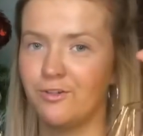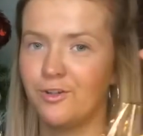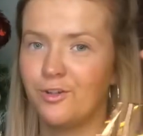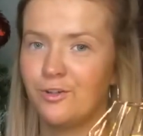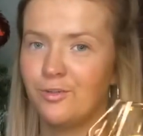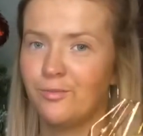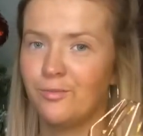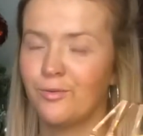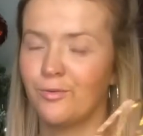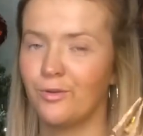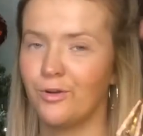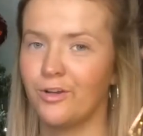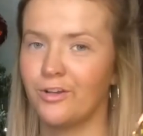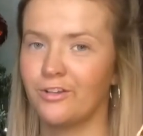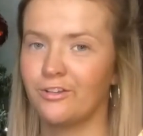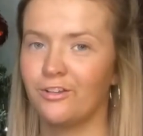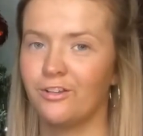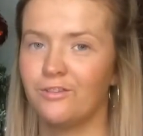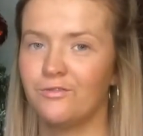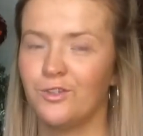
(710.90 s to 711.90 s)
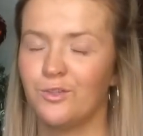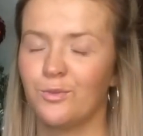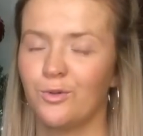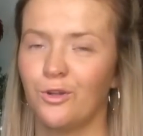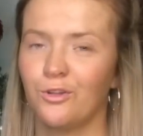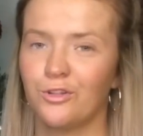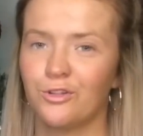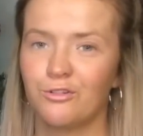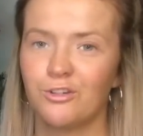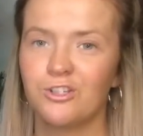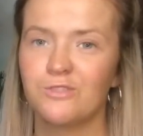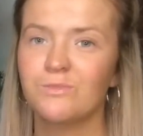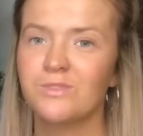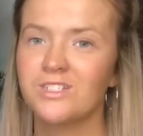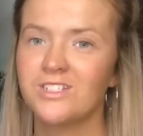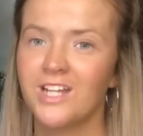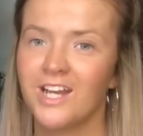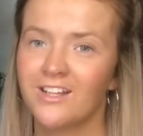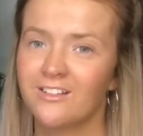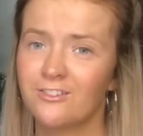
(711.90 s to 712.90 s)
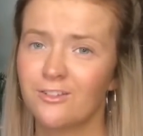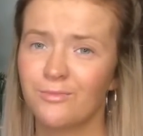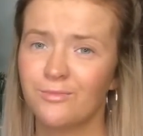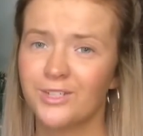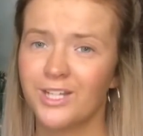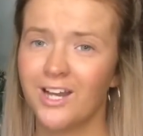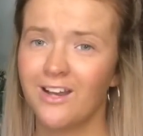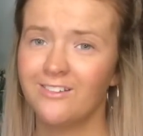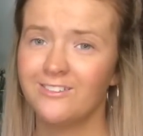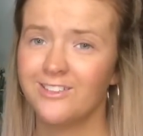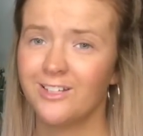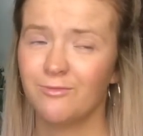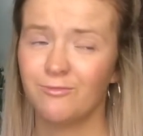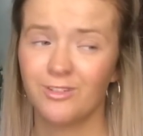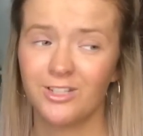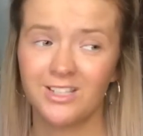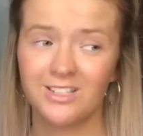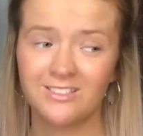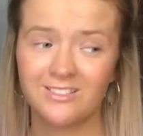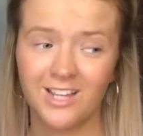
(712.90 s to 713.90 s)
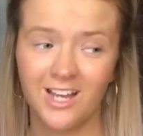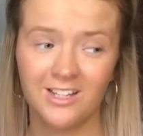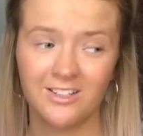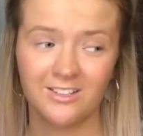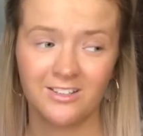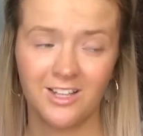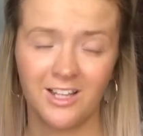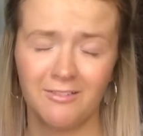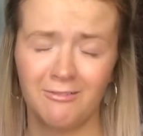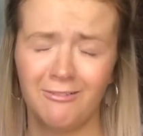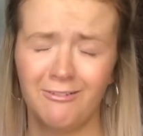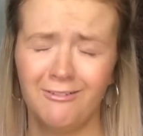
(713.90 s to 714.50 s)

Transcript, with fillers: room work surface when all the Christmas decks come down and I'm really sad and like,